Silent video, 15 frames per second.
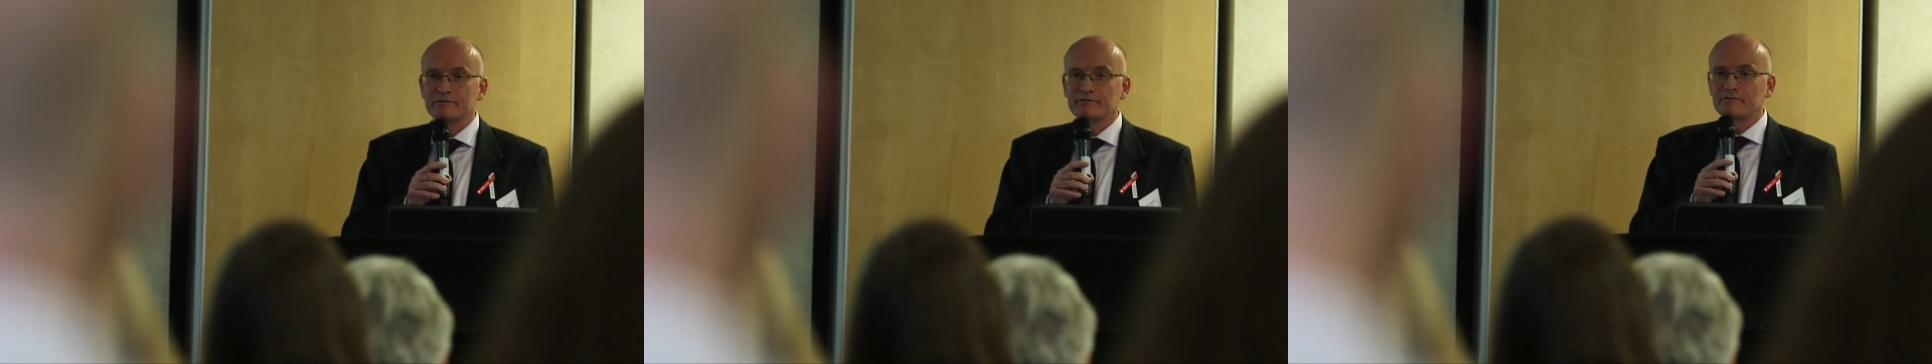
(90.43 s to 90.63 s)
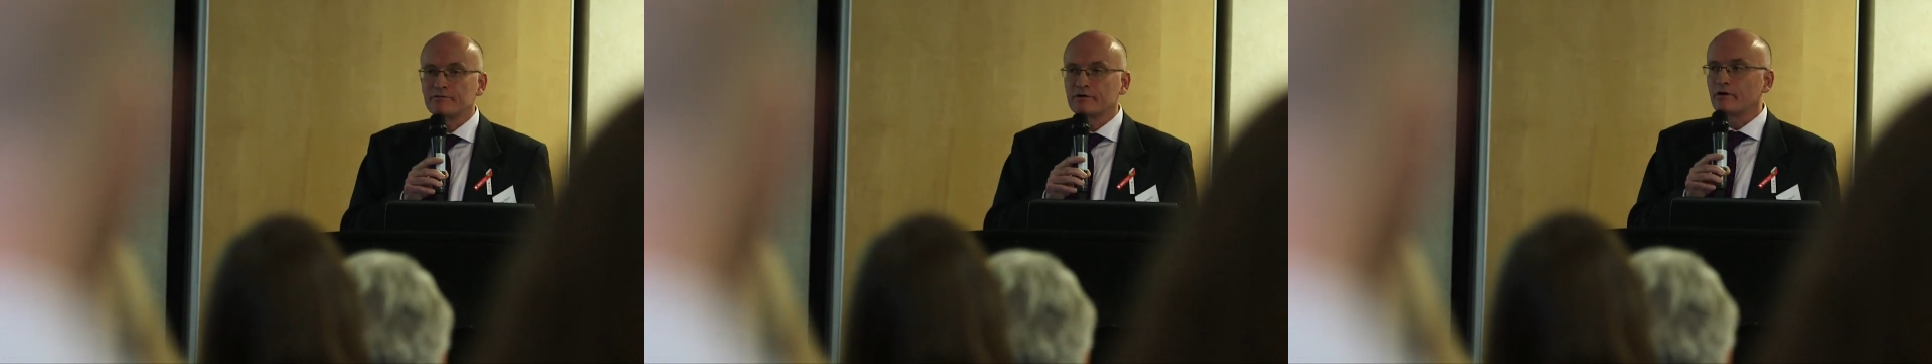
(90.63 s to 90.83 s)

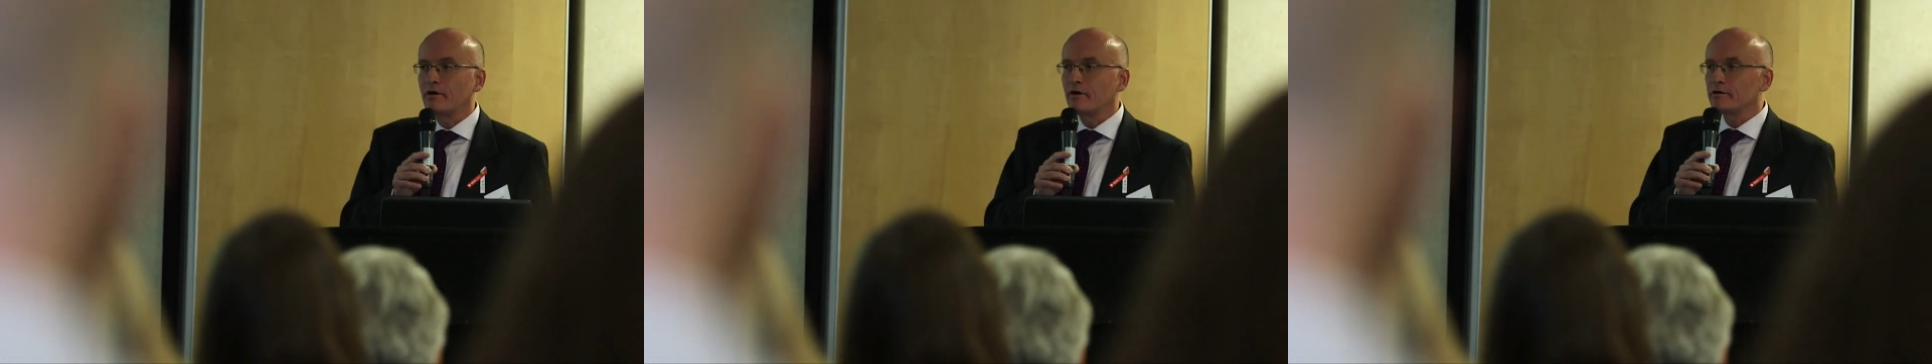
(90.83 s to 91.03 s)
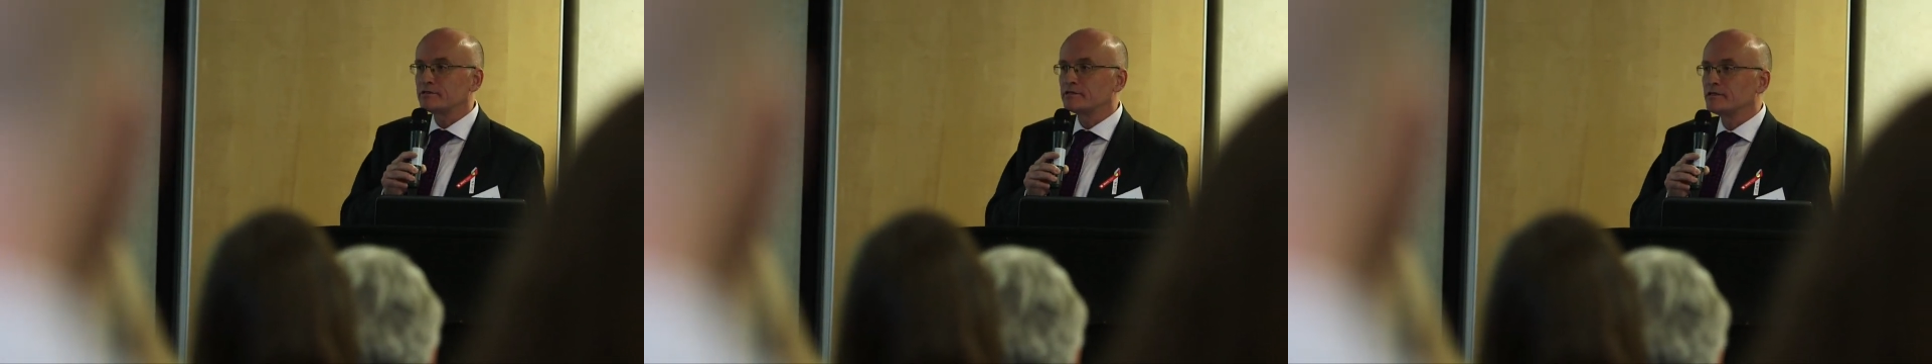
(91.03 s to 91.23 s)

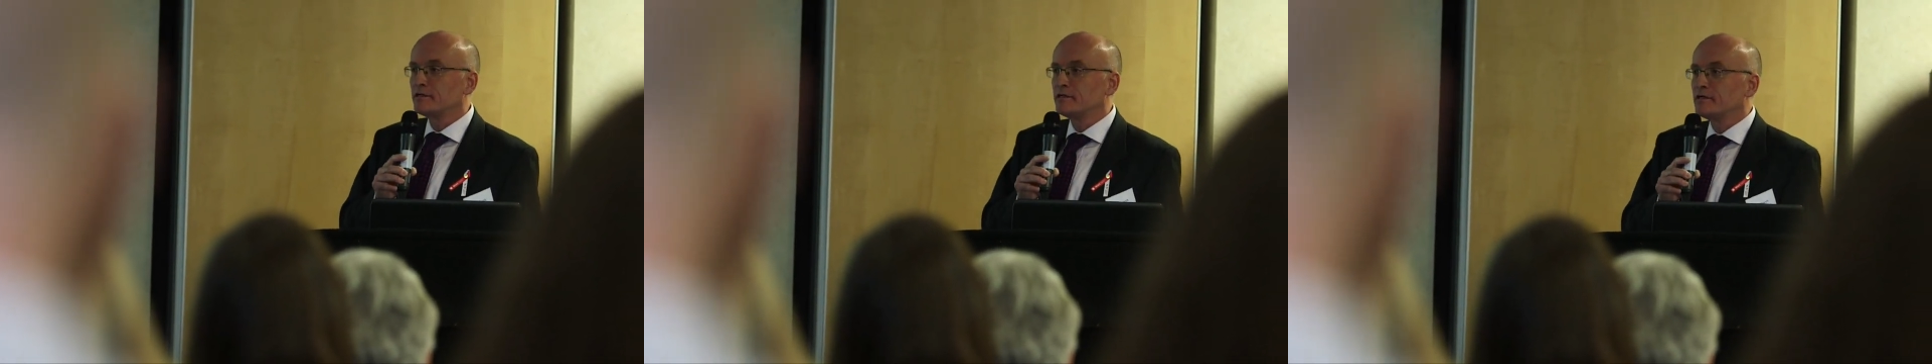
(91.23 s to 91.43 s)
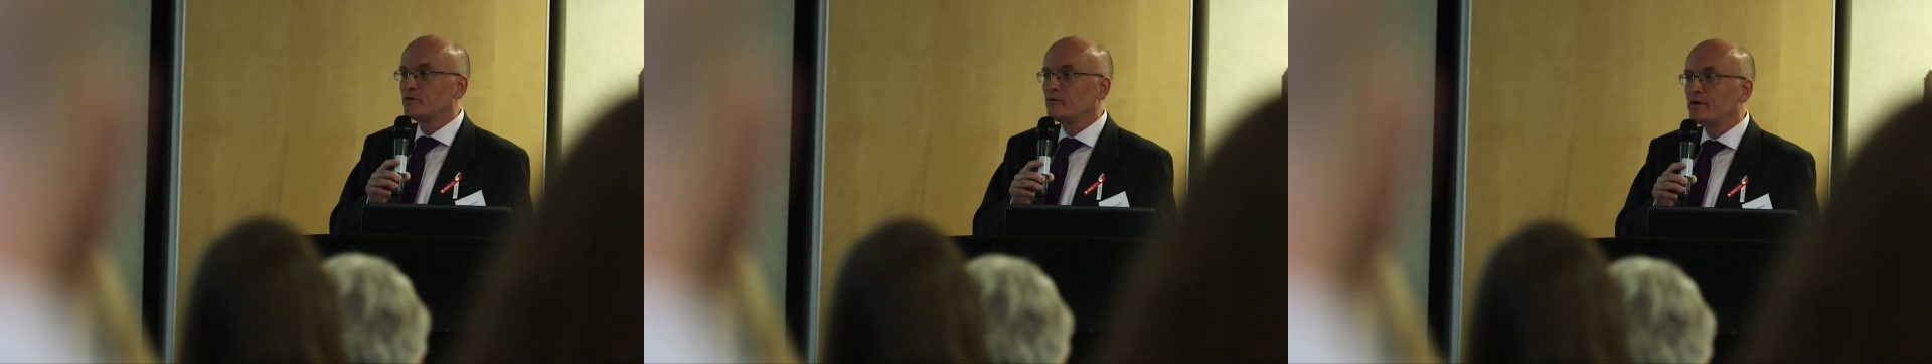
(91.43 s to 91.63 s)
research, or
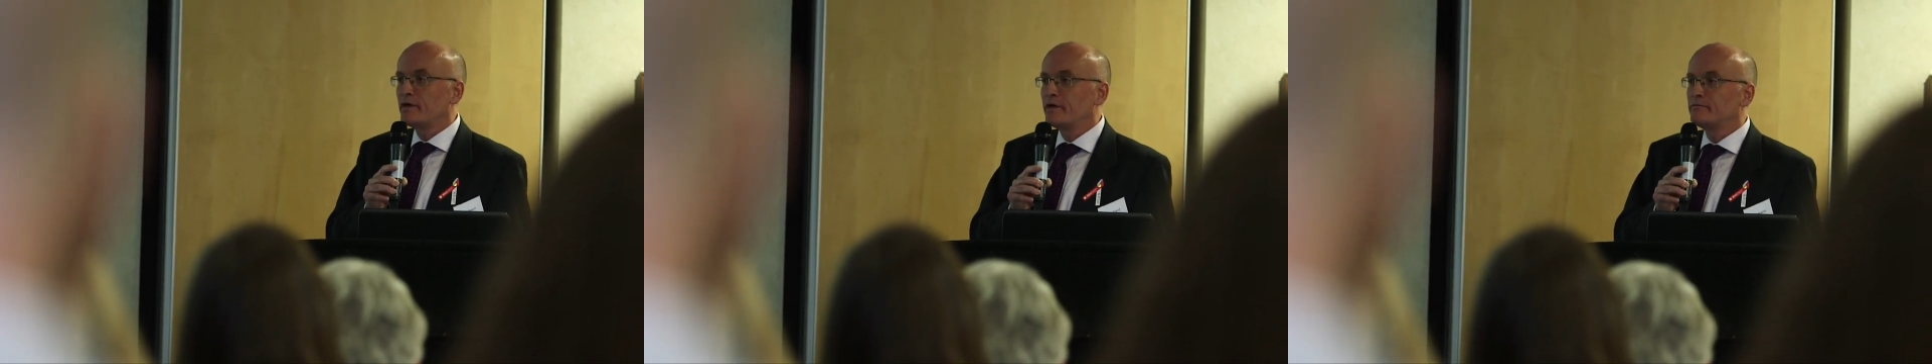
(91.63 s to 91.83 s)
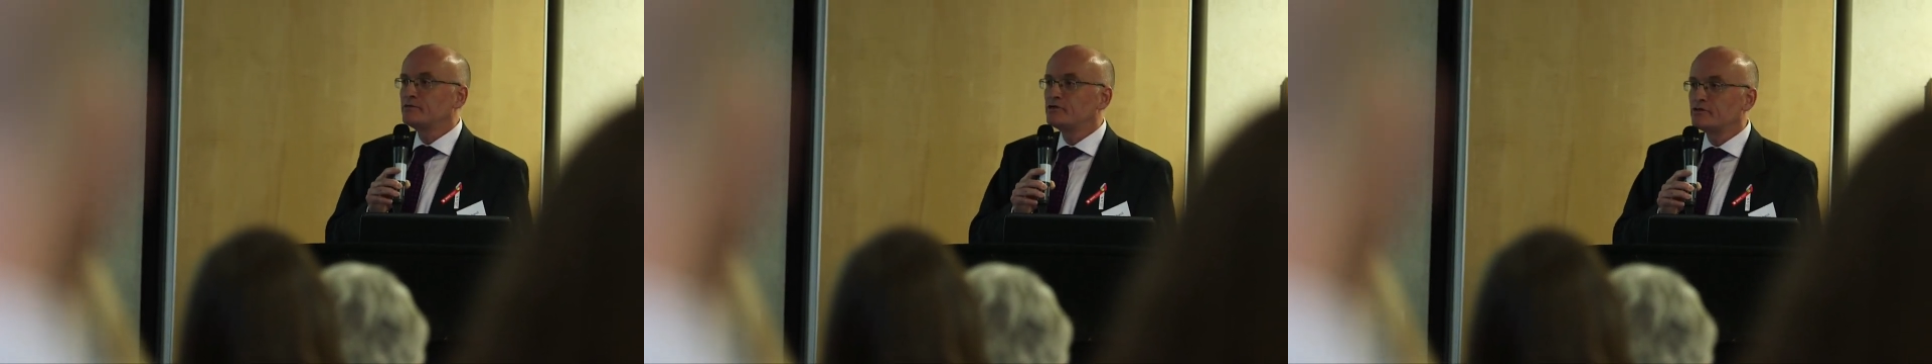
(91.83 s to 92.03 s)
BRACE's
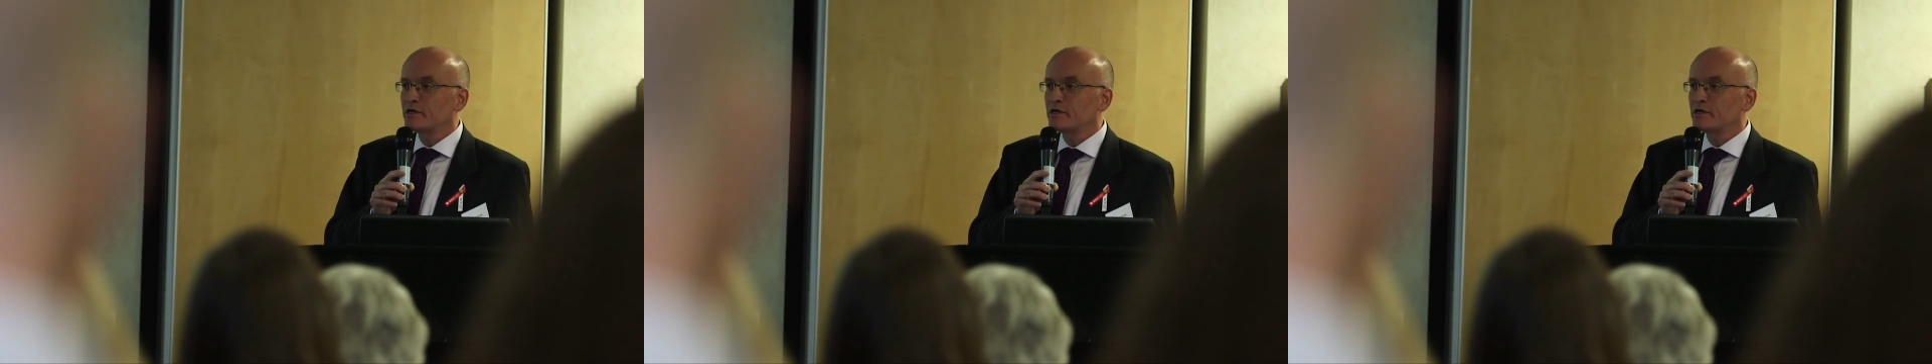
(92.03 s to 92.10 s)
funded